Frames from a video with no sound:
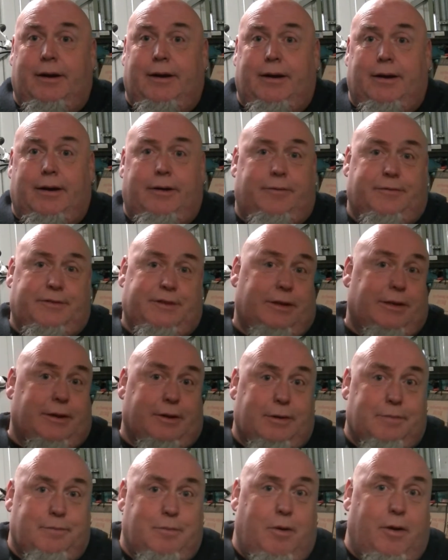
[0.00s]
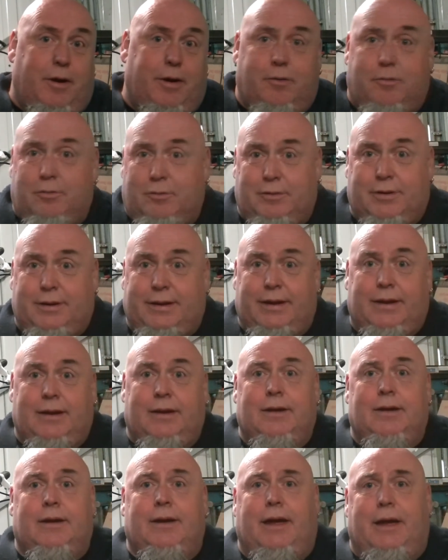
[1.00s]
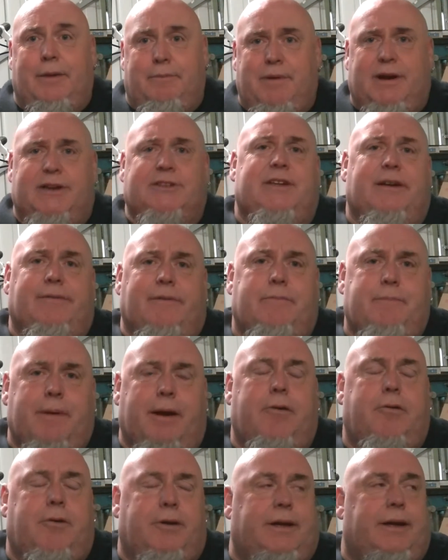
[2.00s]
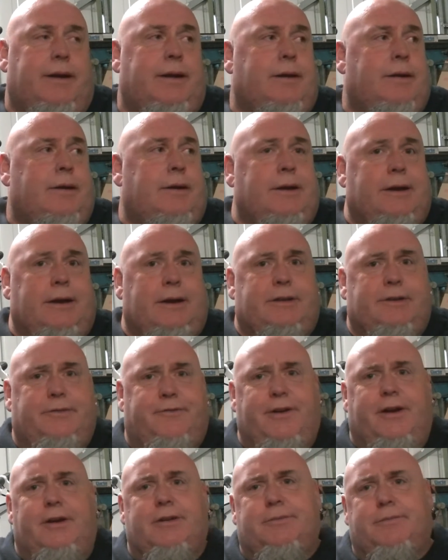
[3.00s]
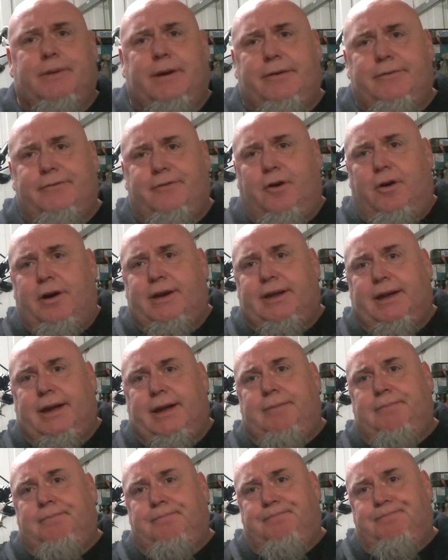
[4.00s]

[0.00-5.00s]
and obviously they're going to buy it or look at it, it must have a bell on it. It's £1,000 fine again